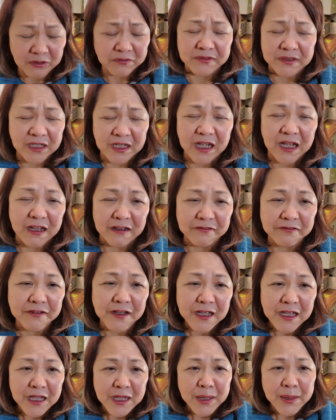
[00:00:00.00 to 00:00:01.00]
cuff,
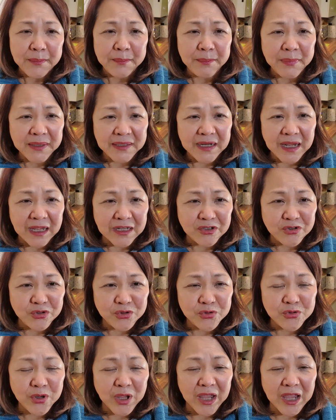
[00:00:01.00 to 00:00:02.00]
but I
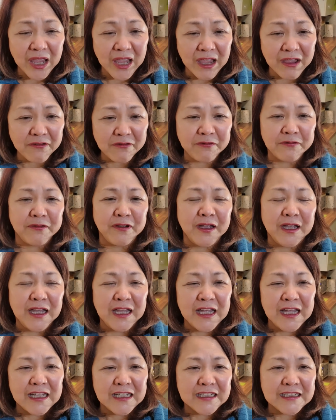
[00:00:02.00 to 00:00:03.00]
do have
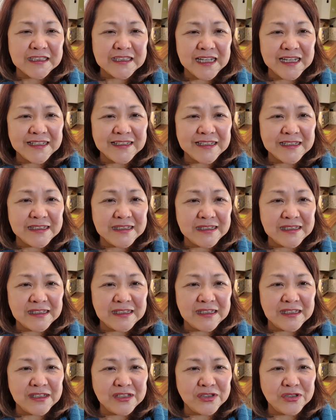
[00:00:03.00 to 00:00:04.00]
a
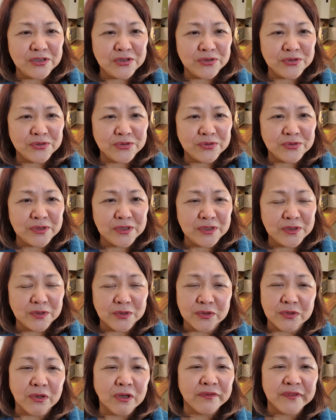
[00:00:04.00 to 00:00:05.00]
tendency to,
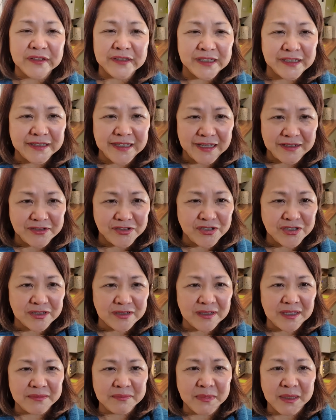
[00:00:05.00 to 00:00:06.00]
go off at a tangent,
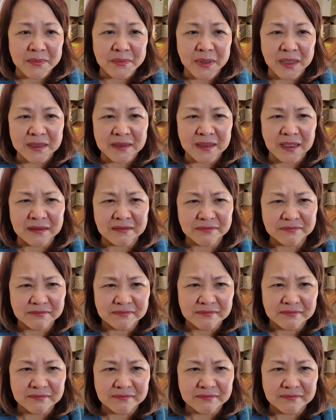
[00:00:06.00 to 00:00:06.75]
and my mind, like,